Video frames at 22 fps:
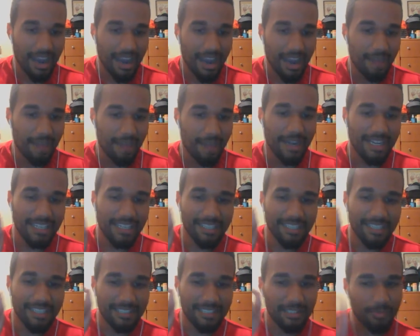but I didn't
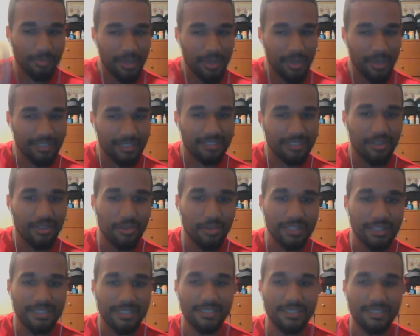expect Sony to
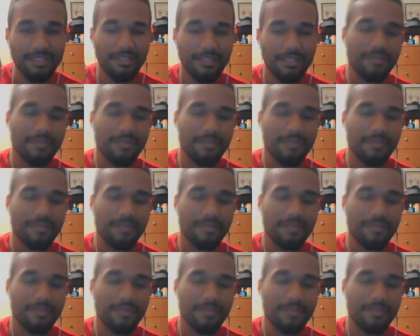deliver